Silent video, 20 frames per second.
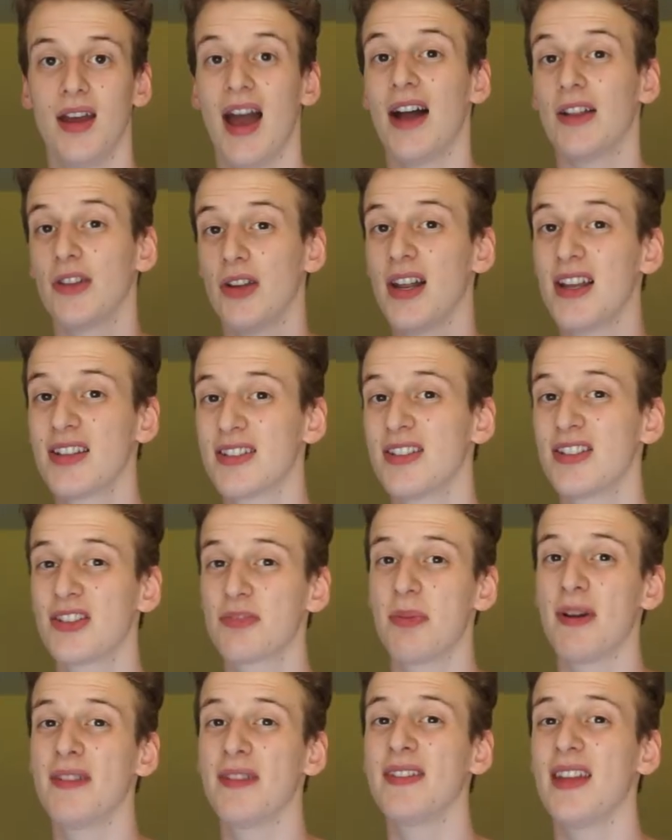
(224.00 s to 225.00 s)
Adolescents
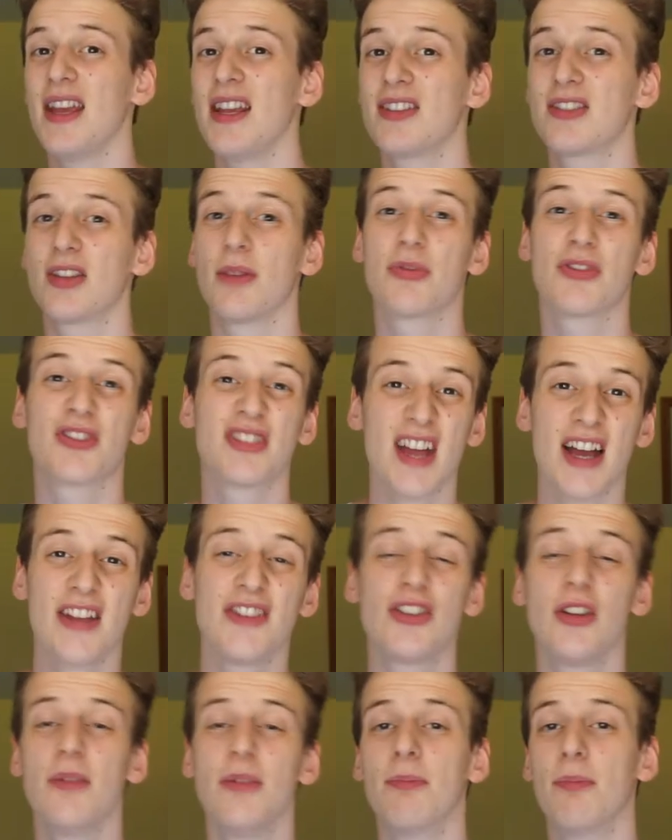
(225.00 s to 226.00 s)
spend a
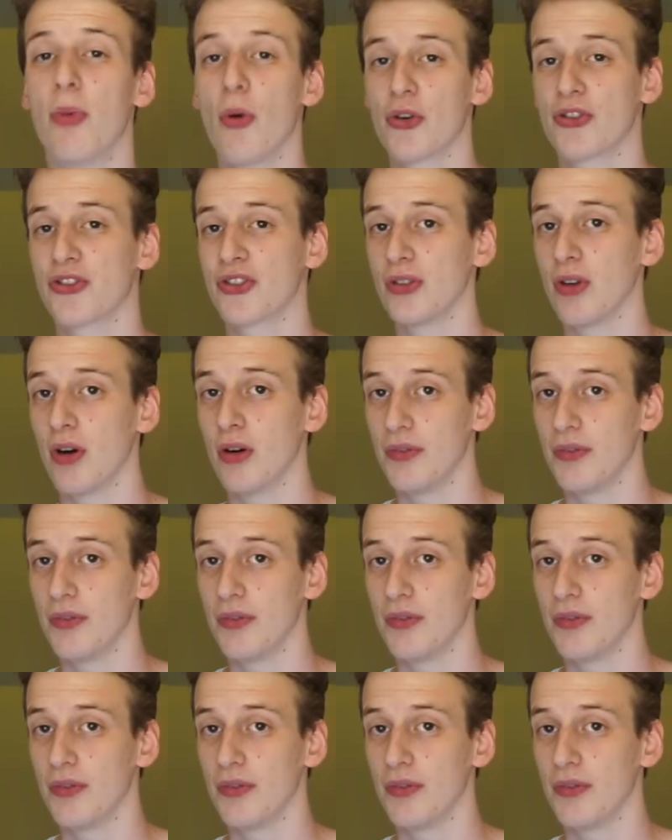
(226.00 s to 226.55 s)
substantial portion